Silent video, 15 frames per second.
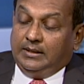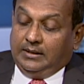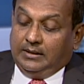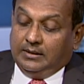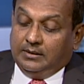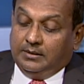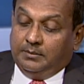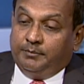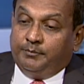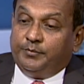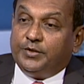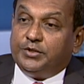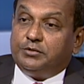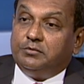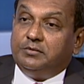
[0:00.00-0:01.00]
To
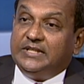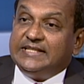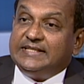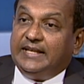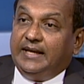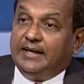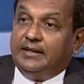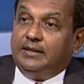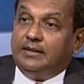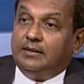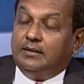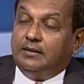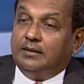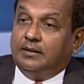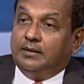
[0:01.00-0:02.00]
this end,
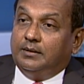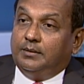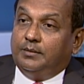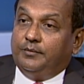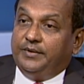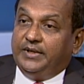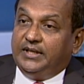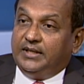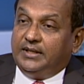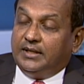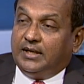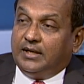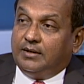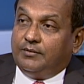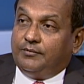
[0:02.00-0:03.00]
we
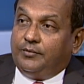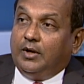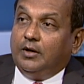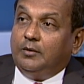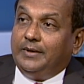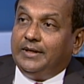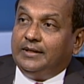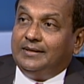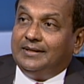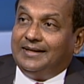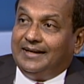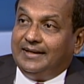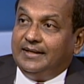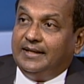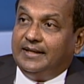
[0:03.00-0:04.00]
are following the
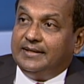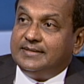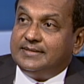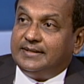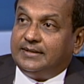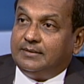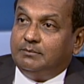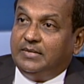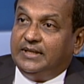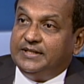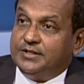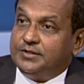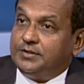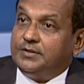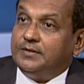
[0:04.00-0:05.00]
guidelines set up by the
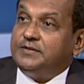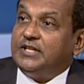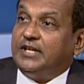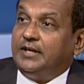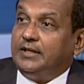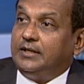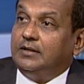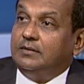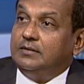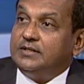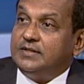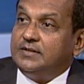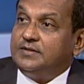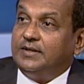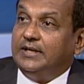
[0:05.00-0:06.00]
Institute of Chartered
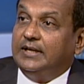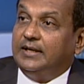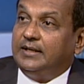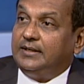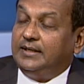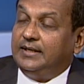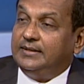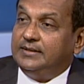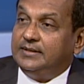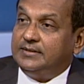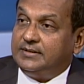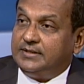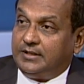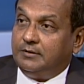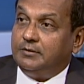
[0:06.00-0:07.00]
Accountants of Sri Lanka and the
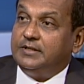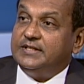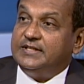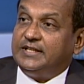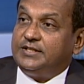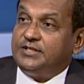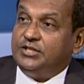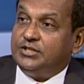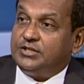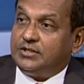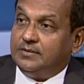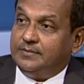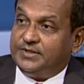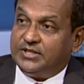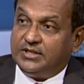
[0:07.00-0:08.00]
Securities Exchange
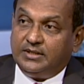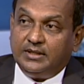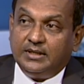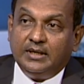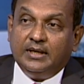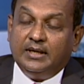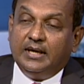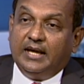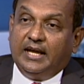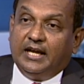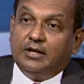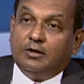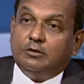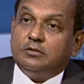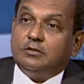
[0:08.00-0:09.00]
Commission,
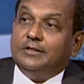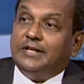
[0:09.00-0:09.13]
and also